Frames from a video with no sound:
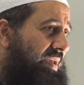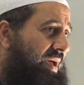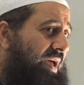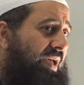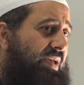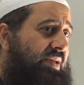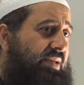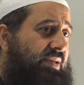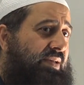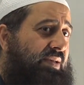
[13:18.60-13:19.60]

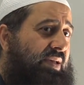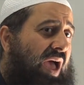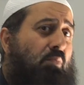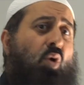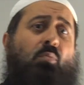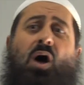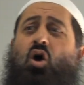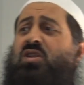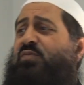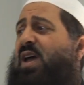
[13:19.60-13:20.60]
and more
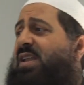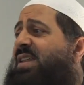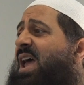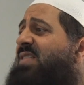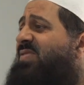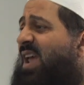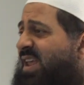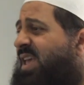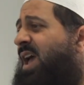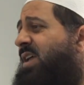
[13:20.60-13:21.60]
motivated and
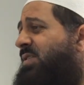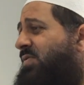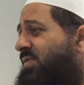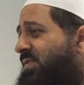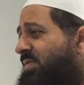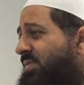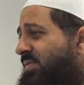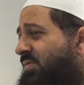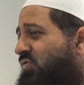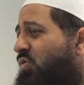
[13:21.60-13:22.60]
dedicated
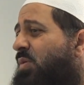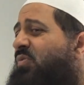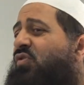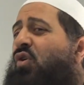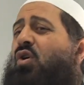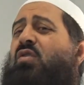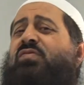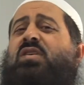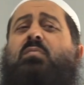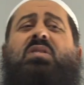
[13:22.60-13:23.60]
to
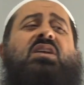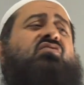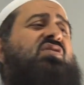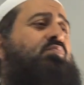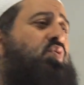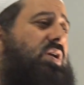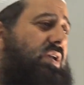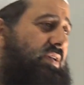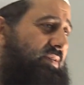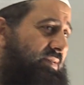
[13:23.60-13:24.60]
observe the obligatory
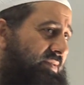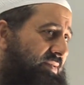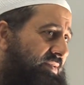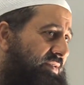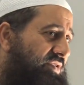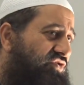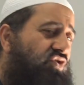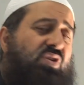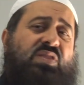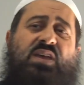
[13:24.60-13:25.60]
prayer
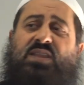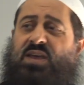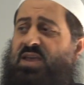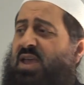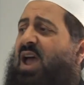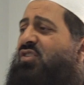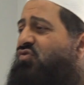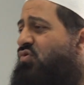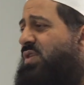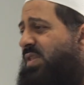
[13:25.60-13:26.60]
during their day and
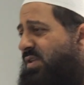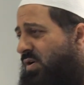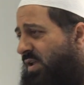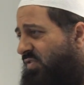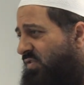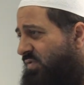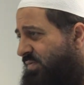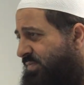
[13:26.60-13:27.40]
during their night.